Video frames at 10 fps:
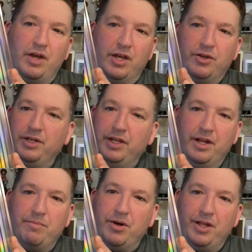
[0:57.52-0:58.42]
Couldn't
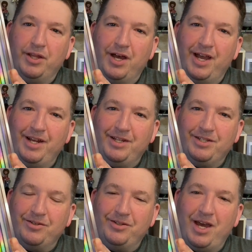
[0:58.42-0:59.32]
get him online. He
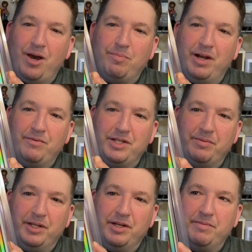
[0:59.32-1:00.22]
sold out, but I was
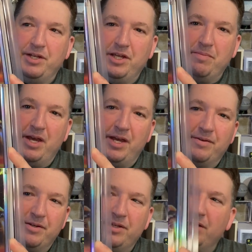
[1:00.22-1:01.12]
able to get him on eBay
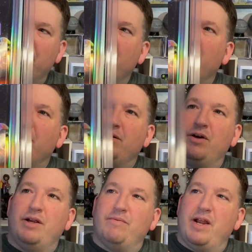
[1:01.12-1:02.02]

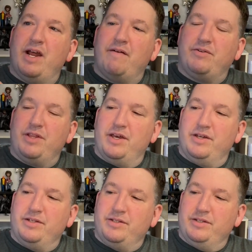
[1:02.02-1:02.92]
right after
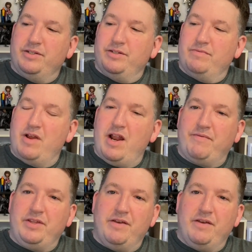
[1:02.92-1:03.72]
the